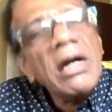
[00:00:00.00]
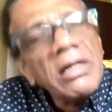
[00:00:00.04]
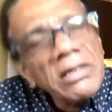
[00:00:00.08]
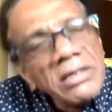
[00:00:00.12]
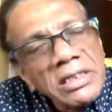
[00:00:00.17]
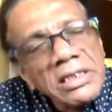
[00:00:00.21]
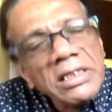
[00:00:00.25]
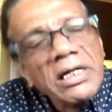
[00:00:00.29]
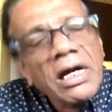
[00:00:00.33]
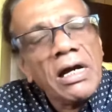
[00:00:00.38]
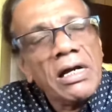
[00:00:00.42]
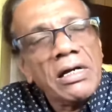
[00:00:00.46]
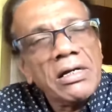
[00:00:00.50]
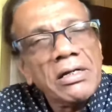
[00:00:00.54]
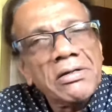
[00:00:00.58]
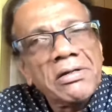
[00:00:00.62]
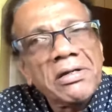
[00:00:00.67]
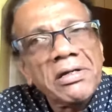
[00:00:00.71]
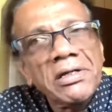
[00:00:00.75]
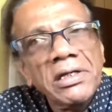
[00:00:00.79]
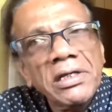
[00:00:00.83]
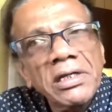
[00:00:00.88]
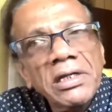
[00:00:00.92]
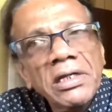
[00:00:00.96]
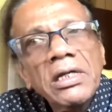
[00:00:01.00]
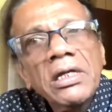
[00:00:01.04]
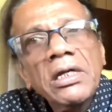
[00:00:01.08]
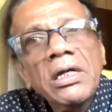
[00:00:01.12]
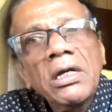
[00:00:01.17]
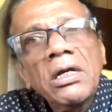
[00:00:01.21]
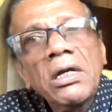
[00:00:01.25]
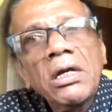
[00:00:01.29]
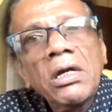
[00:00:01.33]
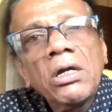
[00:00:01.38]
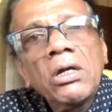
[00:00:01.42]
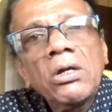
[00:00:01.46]
run the country
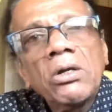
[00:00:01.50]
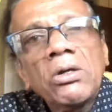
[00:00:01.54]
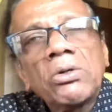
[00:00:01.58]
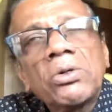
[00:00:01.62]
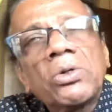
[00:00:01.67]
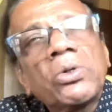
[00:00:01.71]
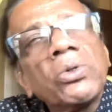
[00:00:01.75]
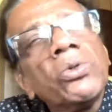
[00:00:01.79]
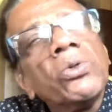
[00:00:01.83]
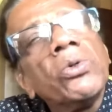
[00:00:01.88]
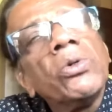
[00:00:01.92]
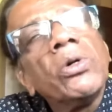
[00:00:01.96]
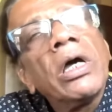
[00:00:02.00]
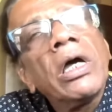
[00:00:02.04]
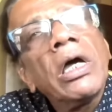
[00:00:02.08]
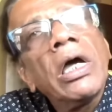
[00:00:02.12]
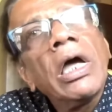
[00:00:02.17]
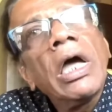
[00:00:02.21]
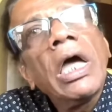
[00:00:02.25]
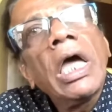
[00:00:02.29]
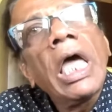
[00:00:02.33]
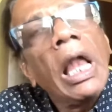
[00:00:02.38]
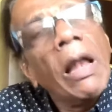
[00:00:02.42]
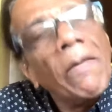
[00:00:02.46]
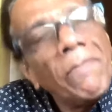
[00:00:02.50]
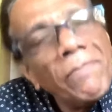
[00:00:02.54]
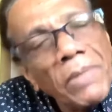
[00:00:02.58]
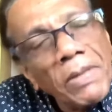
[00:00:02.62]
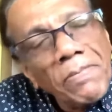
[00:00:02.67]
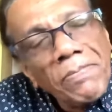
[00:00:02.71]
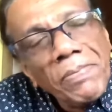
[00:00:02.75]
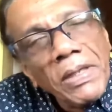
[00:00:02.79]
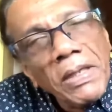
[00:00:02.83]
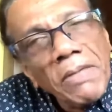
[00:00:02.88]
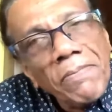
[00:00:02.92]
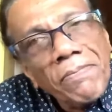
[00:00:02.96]
to
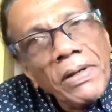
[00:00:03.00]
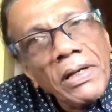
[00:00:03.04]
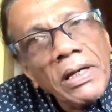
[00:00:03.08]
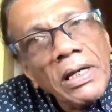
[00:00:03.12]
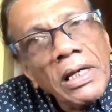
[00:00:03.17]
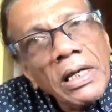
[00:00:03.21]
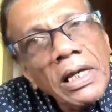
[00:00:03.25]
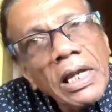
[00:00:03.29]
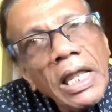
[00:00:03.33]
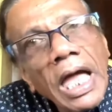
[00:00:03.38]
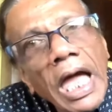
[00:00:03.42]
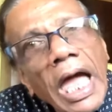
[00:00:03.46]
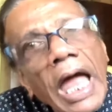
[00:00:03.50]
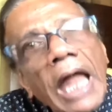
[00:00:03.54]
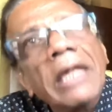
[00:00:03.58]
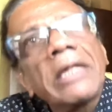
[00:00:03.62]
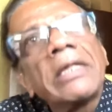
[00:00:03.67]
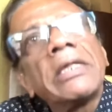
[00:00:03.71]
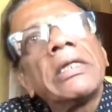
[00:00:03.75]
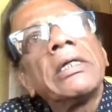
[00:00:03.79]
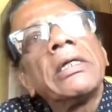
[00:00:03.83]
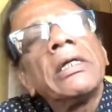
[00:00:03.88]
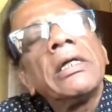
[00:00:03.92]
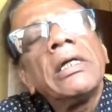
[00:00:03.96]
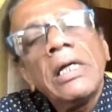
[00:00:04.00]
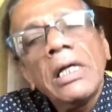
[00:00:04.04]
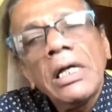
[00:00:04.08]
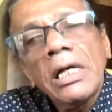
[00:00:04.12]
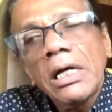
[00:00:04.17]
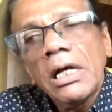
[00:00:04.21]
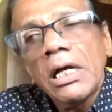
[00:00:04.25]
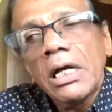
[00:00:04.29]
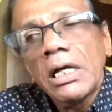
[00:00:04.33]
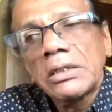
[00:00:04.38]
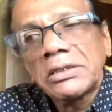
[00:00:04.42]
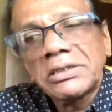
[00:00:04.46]
help the people and the
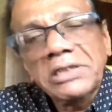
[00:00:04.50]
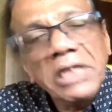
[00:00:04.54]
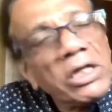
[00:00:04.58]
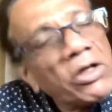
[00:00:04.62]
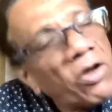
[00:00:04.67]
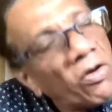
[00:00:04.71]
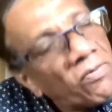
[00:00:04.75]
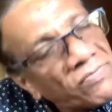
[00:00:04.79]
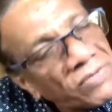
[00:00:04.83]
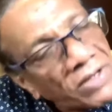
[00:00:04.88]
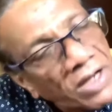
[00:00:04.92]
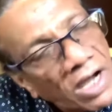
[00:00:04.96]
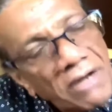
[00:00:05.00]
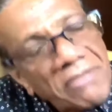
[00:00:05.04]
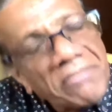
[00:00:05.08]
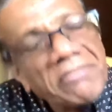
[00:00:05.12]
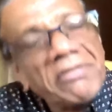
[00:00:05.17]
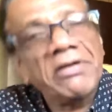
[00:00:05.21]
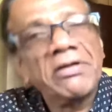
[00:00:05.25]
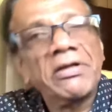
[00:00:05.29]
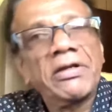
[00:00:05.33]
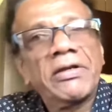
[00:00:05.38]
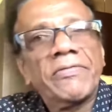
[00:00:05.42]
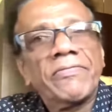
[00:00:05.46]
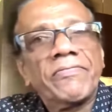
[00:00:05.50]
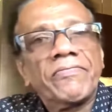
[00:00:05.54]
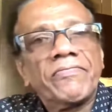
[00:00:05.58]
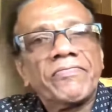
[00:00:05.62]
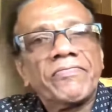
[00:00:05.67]
sake of the country.